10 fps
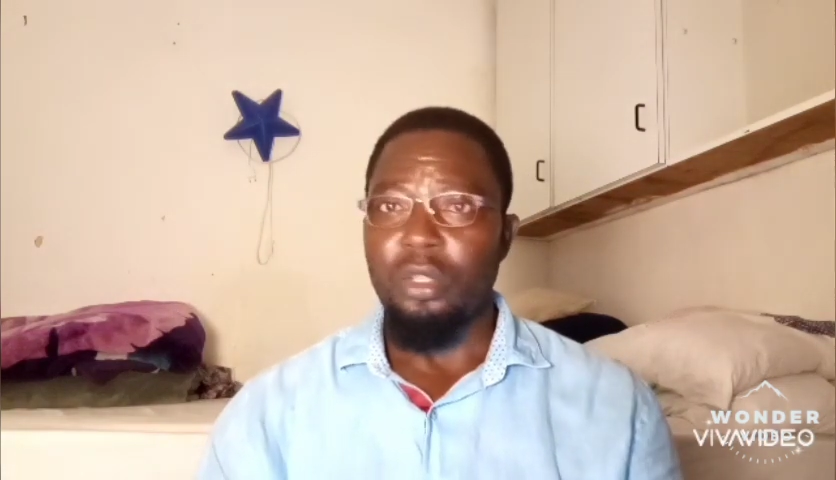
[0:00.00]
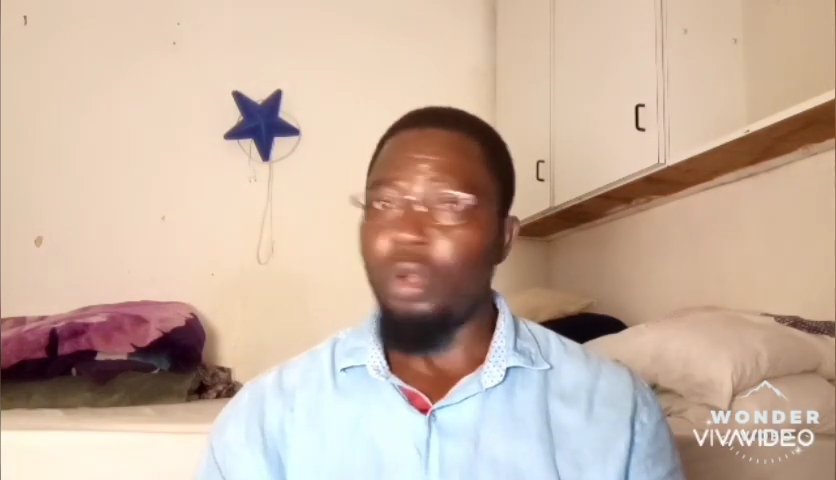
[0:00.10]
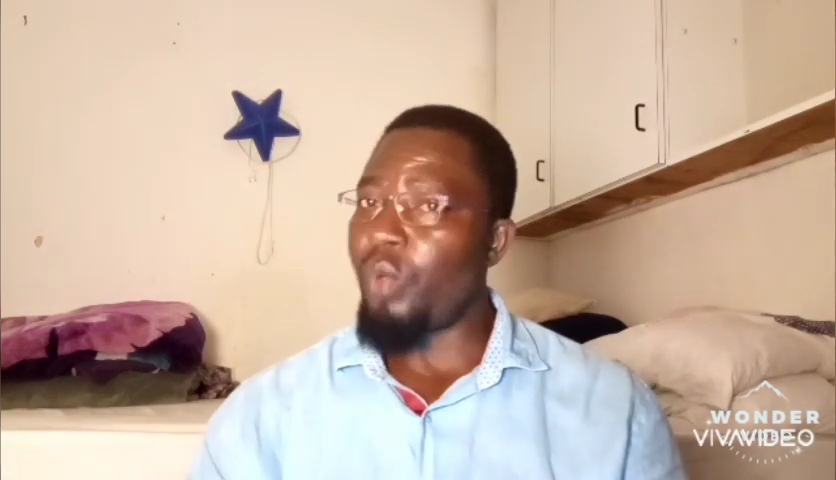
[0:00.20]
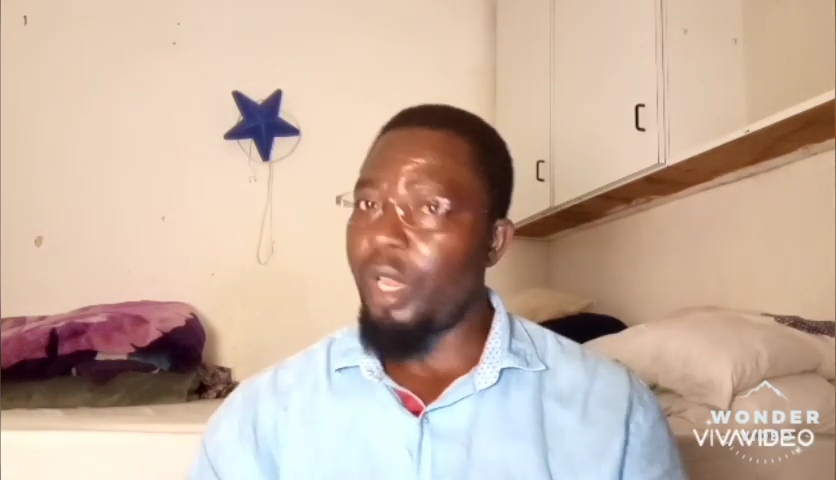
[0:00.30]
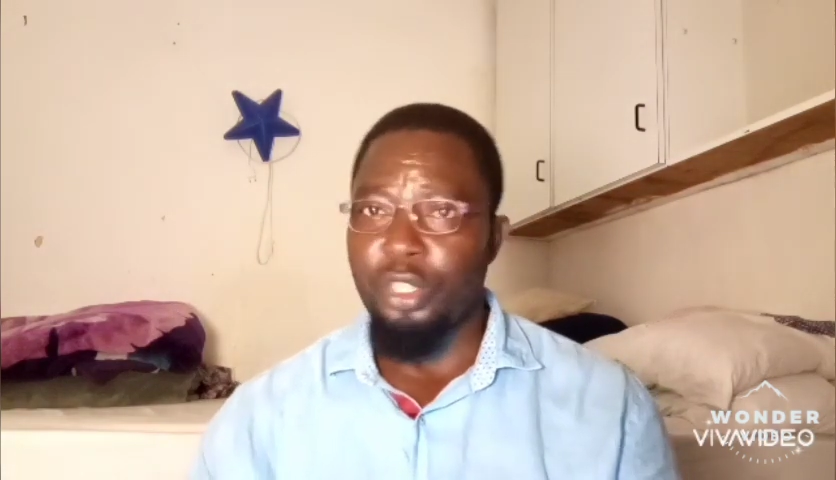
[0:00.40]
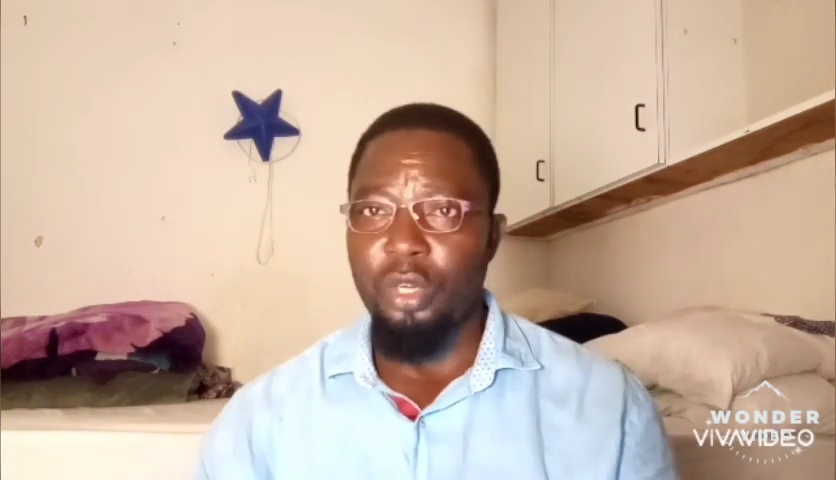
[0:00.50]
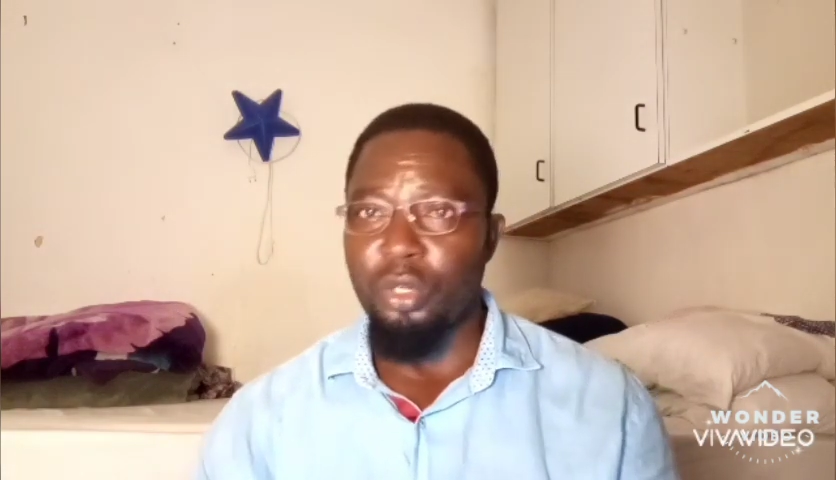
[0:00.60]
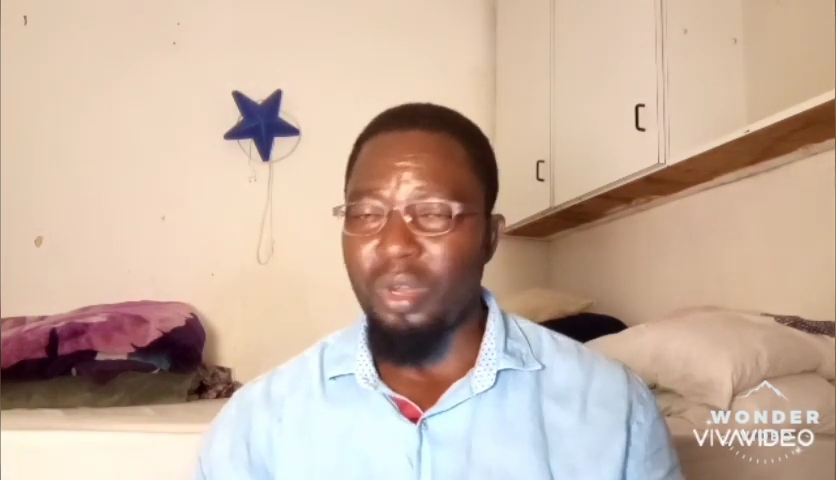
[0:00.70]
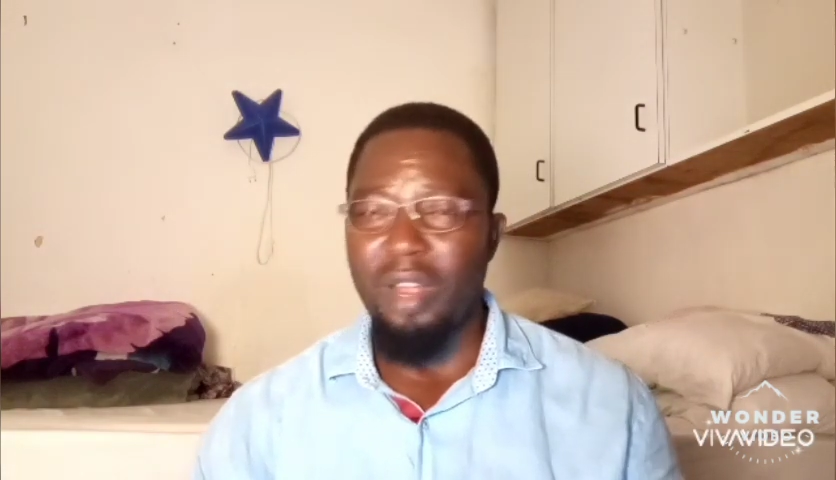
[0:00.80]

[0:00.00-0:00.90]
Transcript: Don't wear short.